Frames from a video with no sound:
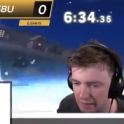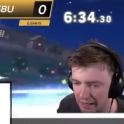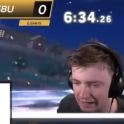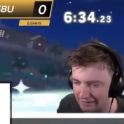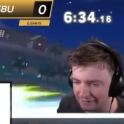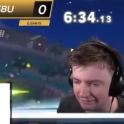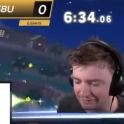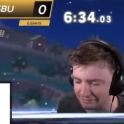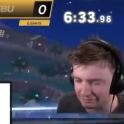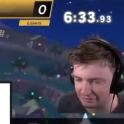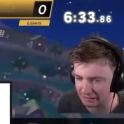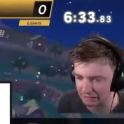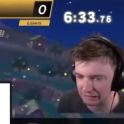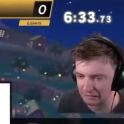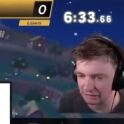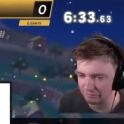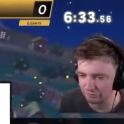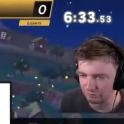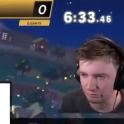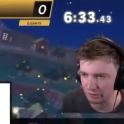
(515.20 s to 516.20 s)
made a
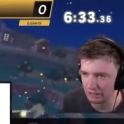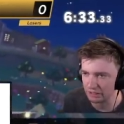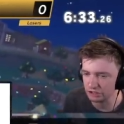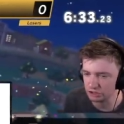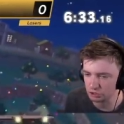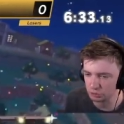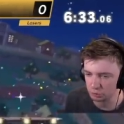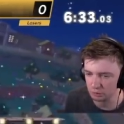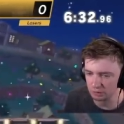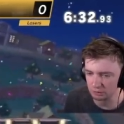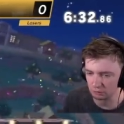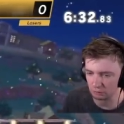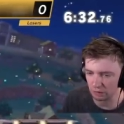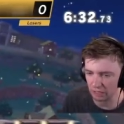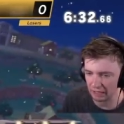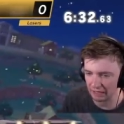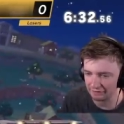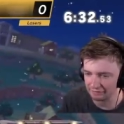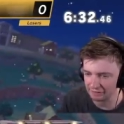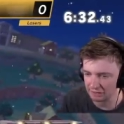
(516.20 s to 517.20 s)
Steve rage quit
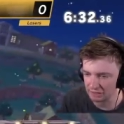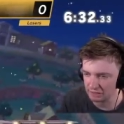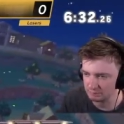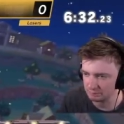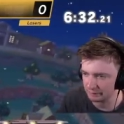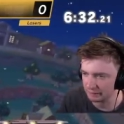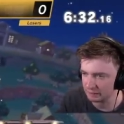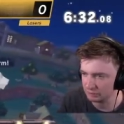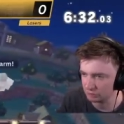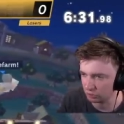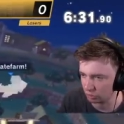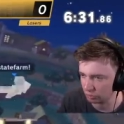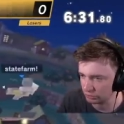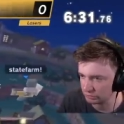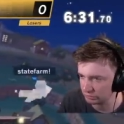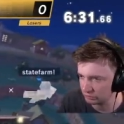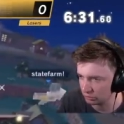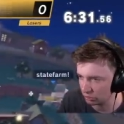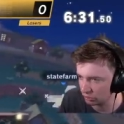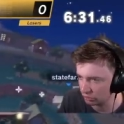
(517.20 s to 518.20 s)
as he's playing
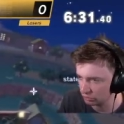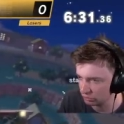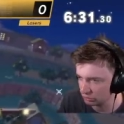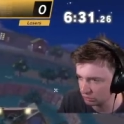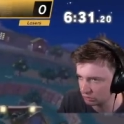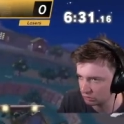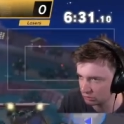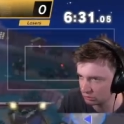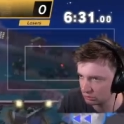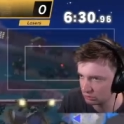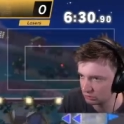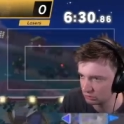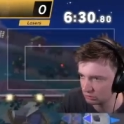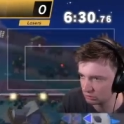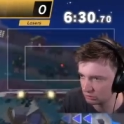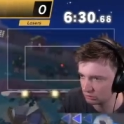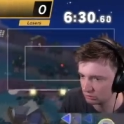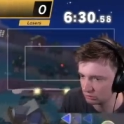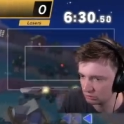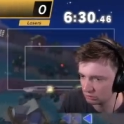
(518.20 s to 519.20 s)
Donkey GG's. Kong.
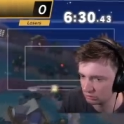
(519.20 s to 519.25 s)
Shake